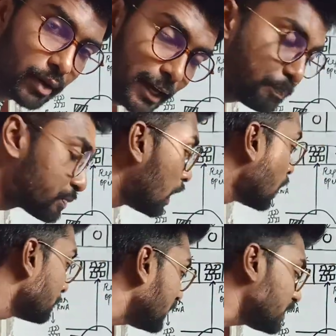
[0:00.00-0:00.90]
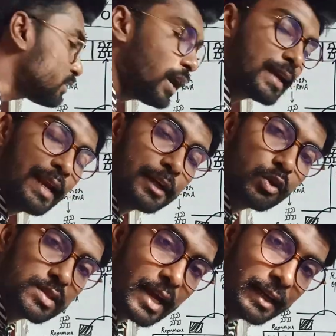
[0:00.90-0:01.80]
right? Beta
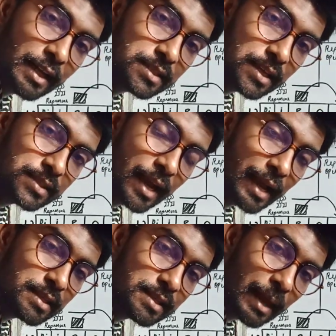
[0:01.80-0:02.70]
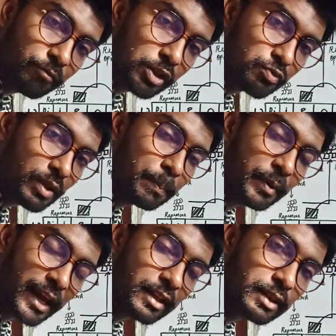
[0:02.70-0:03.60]
galactosidase is the enzyme which will
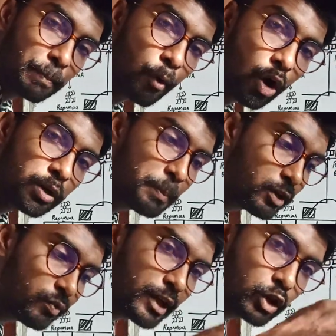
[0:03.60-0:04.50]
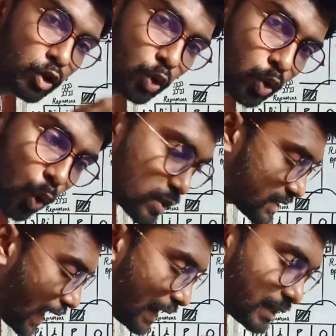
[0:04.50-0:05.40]
break the bond between
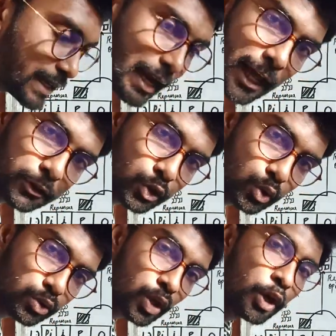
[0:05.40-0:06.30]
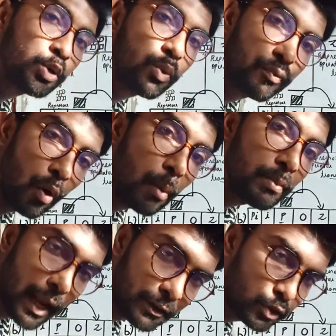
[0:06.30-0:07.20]
glucose and galactose to
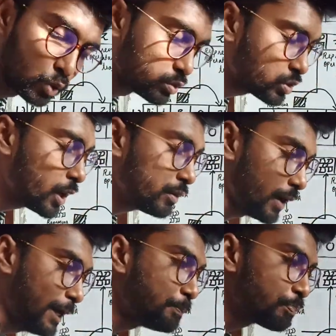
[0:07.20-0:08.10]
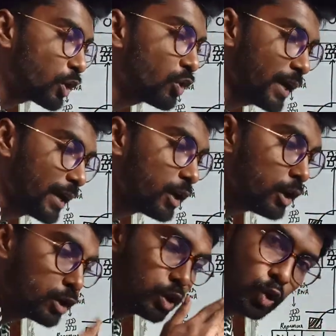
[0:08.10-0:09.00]
form lactose, right? Okay,
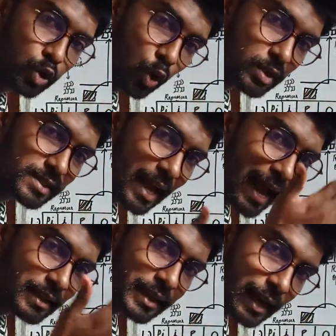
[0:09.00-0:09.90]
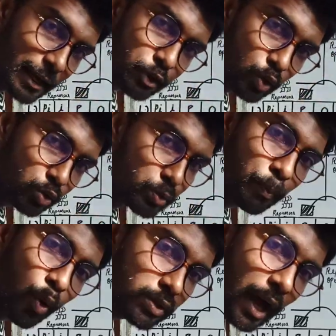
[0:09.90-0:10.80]
glucose and galactose
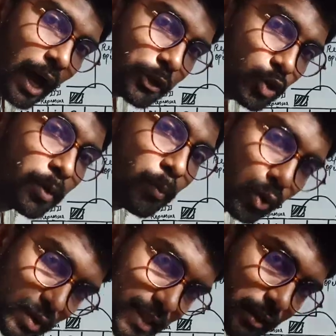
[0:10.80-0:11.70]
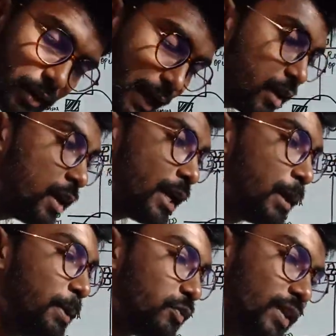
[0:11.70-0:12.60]
both are your monosaccharide.
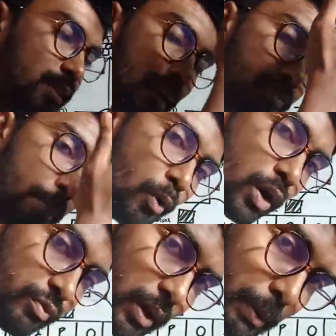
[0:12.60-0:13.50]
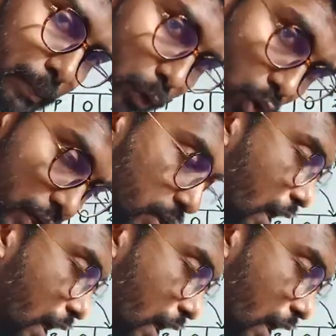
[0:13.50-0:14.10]
In between them, the bond will be broken